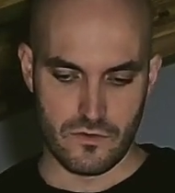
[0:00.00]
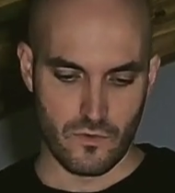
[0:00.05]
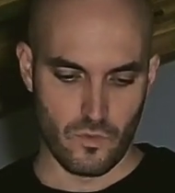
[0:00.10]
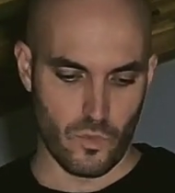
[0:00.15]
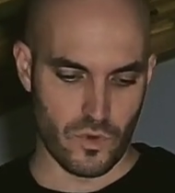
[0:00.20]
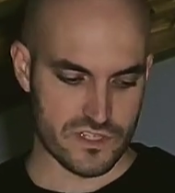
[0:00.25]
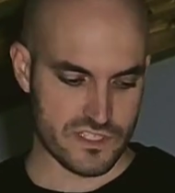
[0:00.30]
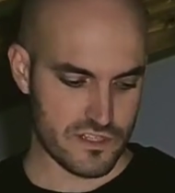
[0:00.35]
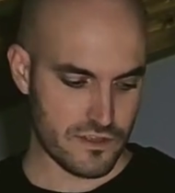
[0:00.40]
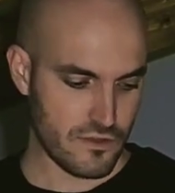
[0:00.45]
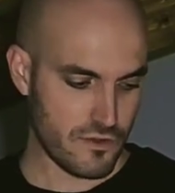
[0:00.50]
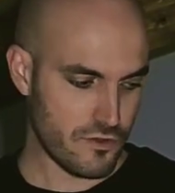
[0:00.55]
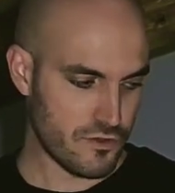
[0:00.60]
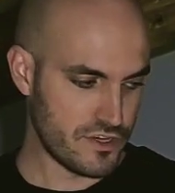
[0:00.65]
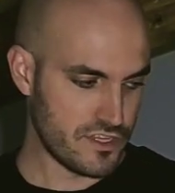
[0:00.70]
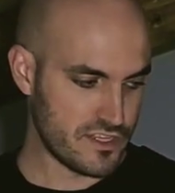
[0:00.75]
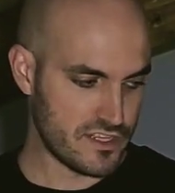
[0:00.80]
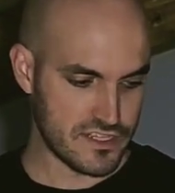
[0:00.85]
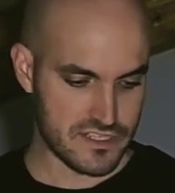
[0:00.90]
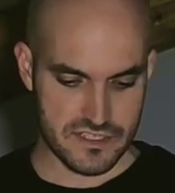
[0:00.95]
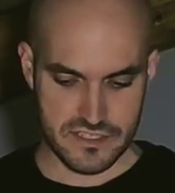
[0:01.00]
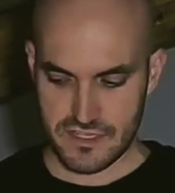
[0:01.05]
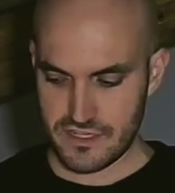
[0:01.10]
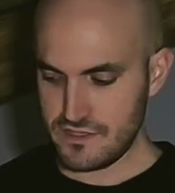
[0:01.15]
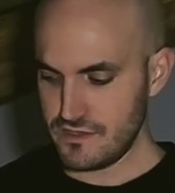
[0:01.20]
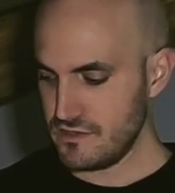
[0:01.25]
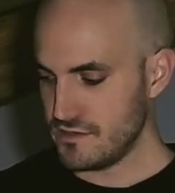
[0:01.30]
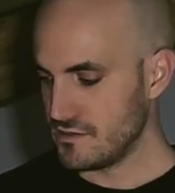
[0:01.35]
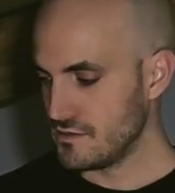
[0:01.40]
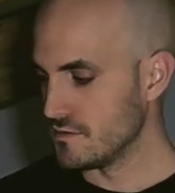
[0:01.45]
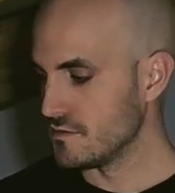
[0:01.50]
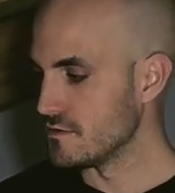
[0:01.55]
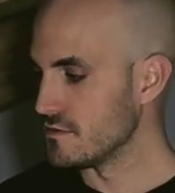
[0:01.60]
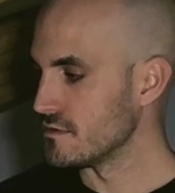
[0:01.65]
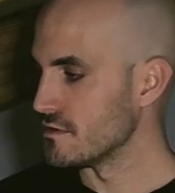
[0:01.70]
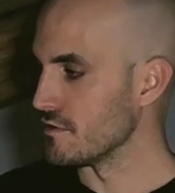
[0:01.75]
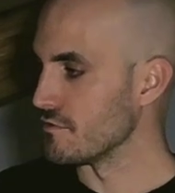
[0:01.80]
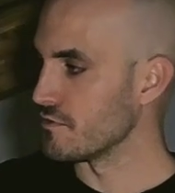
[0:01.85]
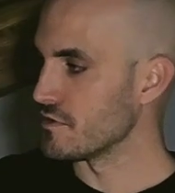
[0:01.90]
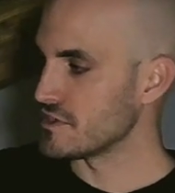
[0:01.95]
Once the yo-yo hit the string,
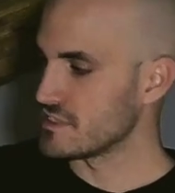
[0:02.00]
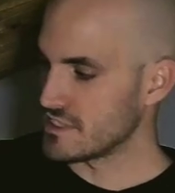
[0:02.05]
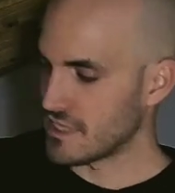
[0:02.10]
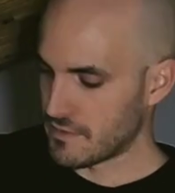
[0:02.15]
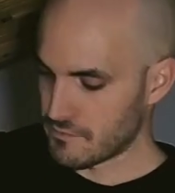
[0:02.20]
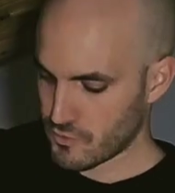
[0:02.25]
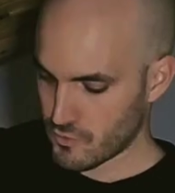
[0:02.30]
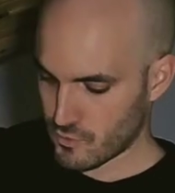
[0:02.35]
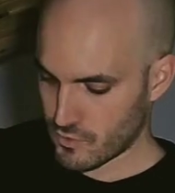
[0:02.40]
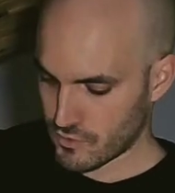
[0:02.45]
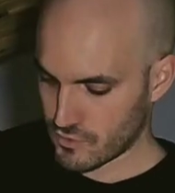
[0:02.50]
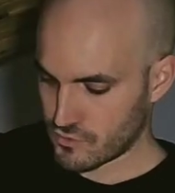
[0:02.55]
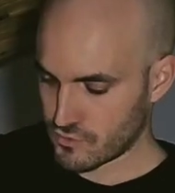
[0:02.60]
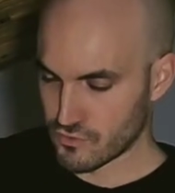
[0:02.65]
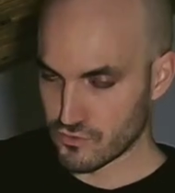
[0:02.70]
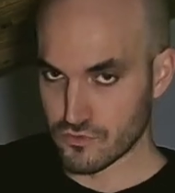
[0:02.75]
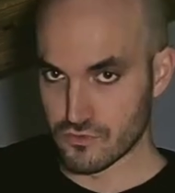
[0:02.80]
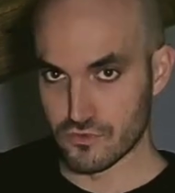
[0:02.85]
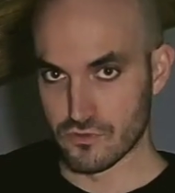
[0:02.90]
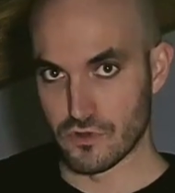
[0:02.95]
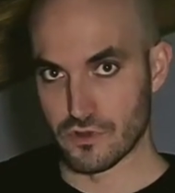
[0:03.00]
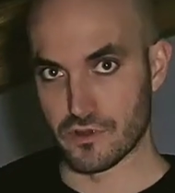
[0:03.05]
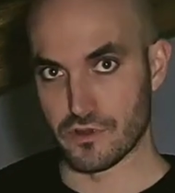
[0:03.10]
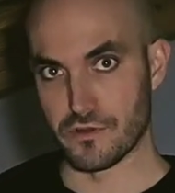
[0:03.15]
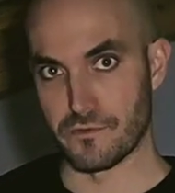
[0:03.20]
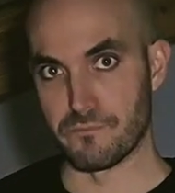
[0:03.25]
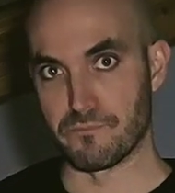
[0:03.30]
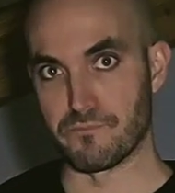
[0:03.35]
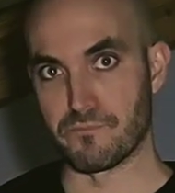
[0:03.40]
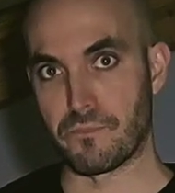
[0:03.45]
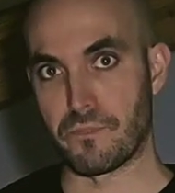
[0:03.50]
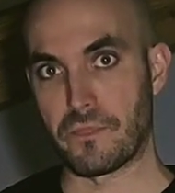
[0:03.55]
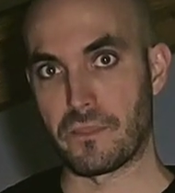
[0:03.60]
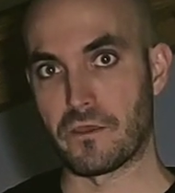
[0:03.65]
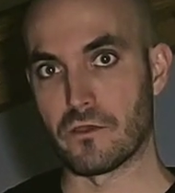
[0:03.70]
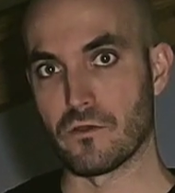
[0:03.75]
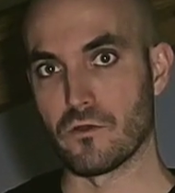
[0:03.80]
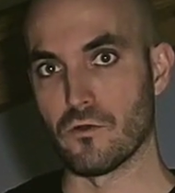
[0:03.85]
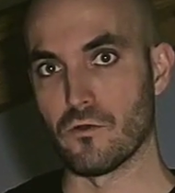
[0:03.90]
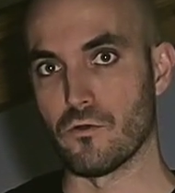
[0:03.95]
the first time you want to
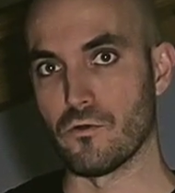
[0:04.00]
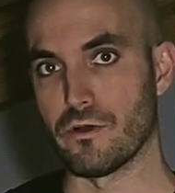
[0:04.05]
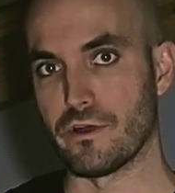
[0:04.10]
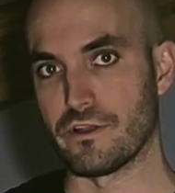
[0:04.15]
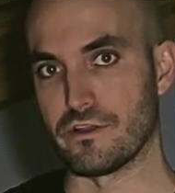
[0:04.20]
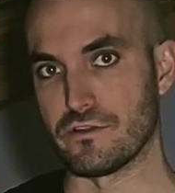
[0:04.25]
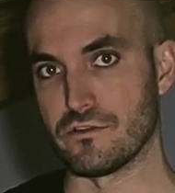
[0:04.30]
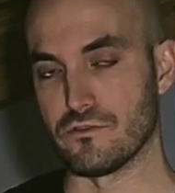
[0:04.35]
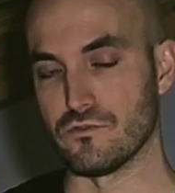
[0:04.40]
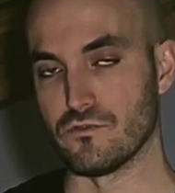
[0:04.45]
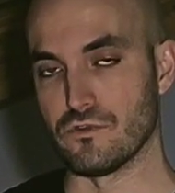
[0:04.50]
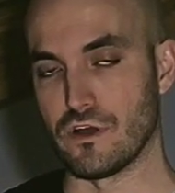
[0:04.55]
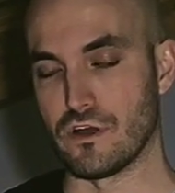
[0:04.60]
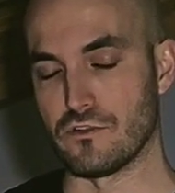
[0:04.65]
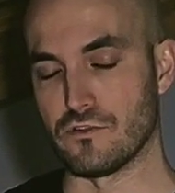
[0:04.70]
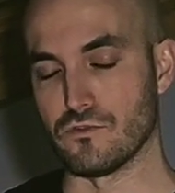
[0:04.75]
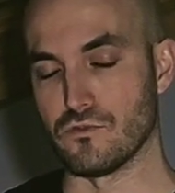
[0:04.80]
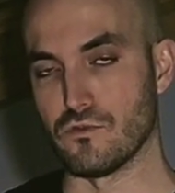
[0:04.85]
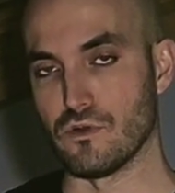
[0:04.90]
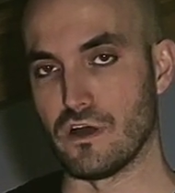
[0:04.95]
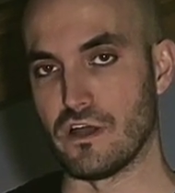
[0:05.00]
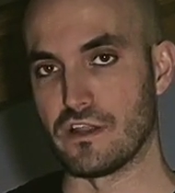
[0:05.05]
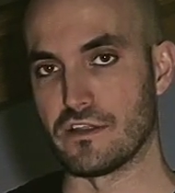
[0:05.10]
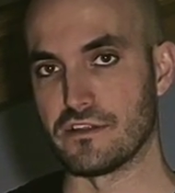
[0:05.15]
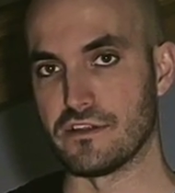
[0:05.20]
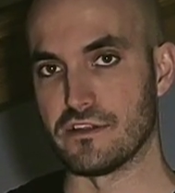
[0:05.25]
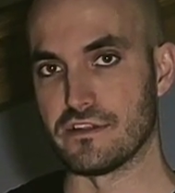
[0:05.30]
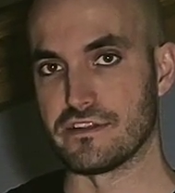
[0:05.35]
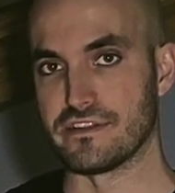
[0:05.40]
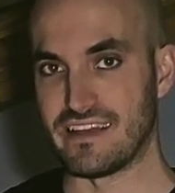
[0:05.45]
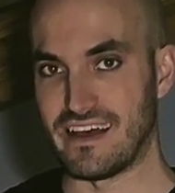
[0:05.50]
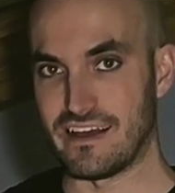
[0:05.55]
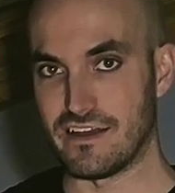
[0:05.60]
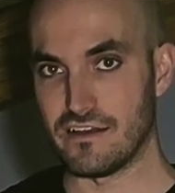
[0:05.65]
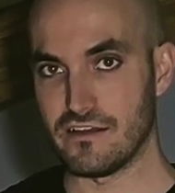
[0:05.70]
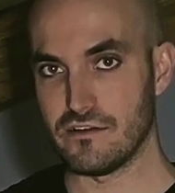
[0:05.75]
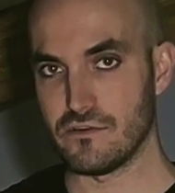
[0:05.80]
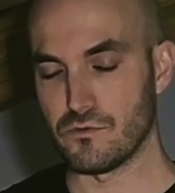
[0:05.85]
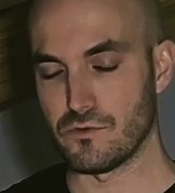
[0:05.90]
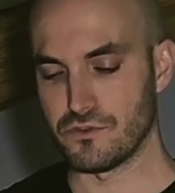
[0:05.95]
go and do a little
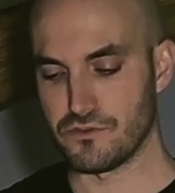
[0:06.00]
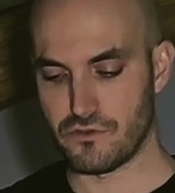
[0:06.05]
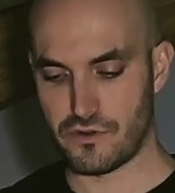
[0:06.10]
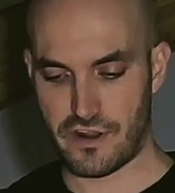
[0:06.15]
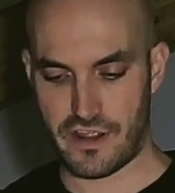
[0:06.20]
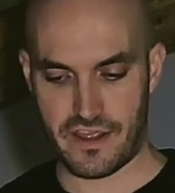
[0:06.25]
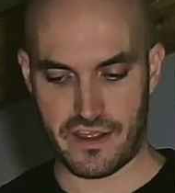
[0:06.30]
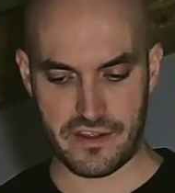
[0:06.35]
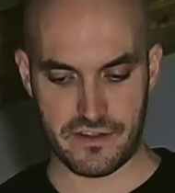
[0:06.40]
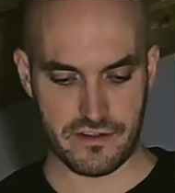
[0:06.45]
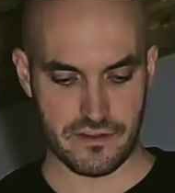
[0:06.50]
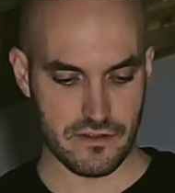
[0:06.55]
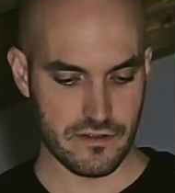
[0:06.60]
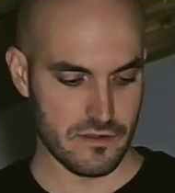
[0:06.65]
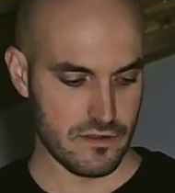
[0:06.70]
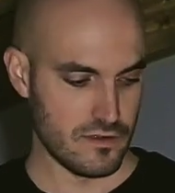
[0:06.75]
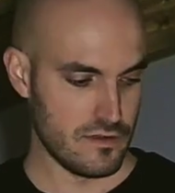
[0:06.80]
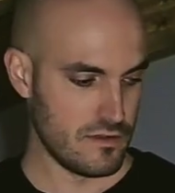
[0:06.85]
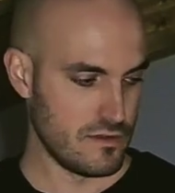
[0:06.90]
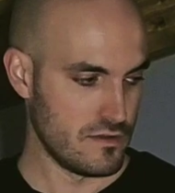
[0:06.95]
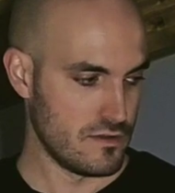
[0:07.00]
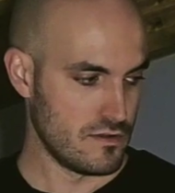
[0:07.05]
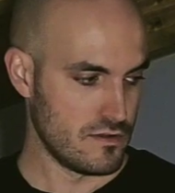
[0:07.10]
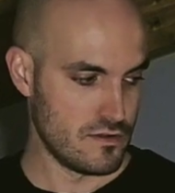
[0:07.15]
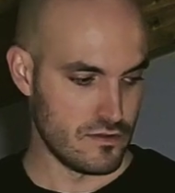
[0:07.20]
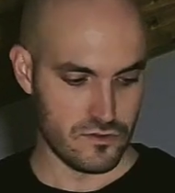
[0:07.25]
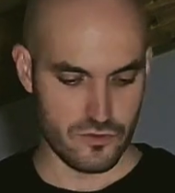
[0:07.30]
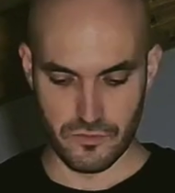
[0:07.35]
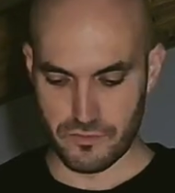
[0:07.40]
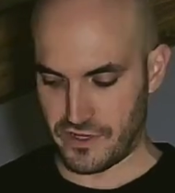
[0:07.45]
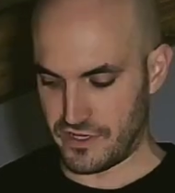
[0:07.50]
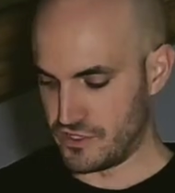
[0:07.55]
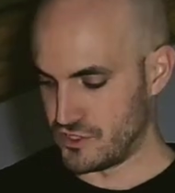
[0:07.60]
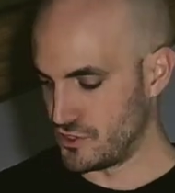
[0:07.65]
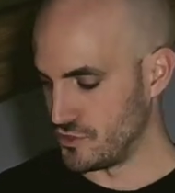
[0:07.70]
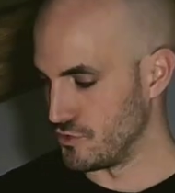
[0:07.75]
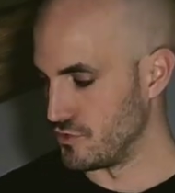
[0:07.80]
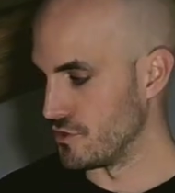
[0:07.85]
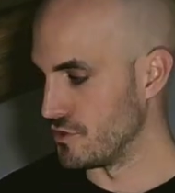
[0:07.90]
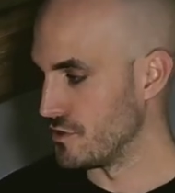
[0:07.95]
tug with your hand to make
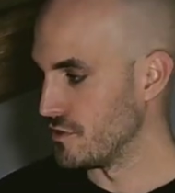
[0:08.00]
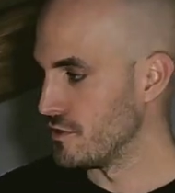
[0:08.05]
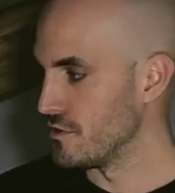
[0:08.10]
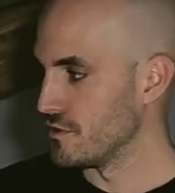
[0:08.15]
sure